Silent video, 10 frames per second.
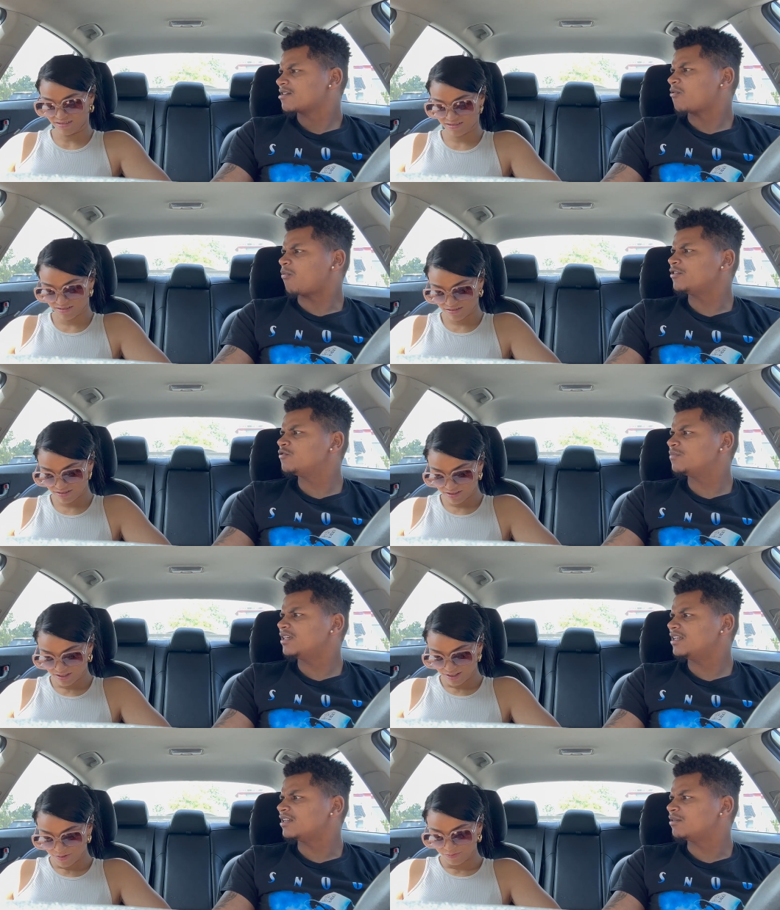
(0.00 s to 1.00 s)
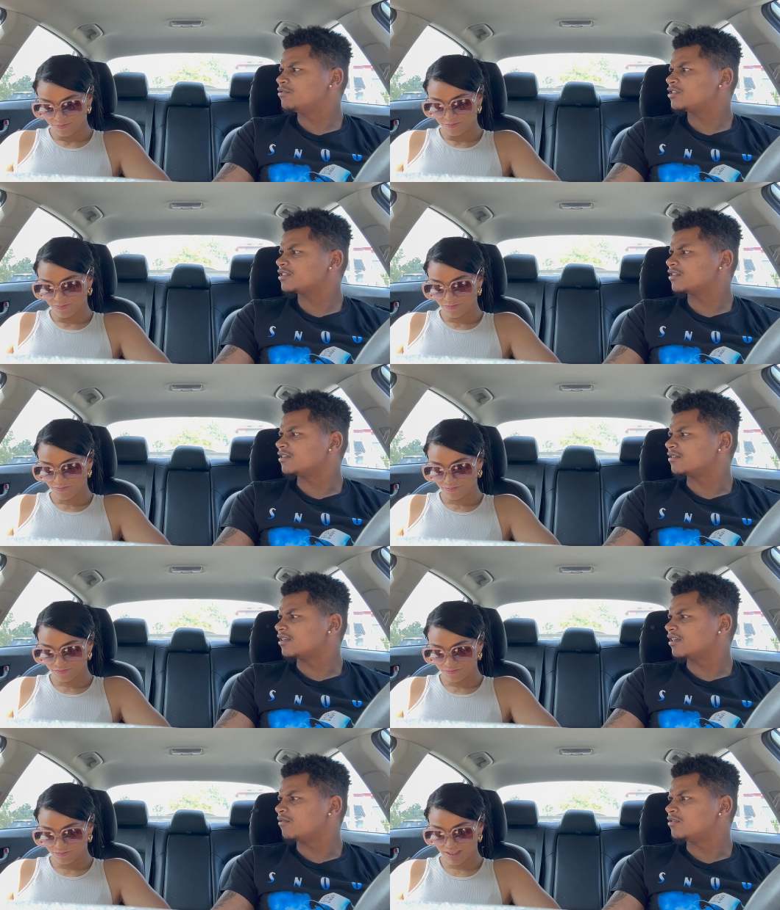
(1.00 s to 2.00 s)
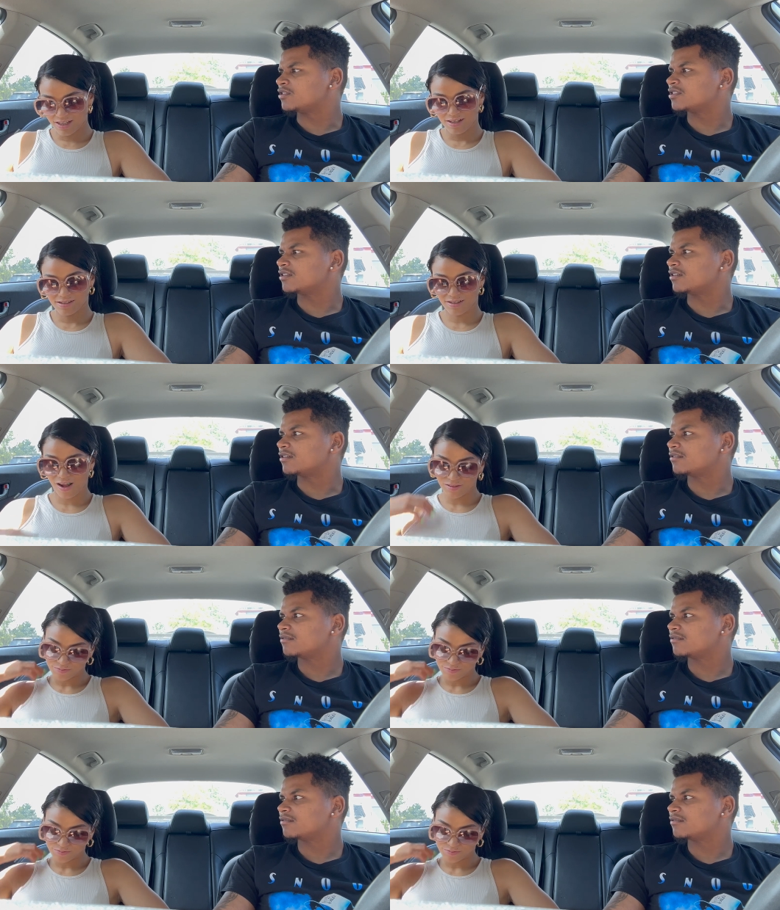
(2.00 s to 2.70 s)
Speaker 1: What do you mean? It was just a. It was just a.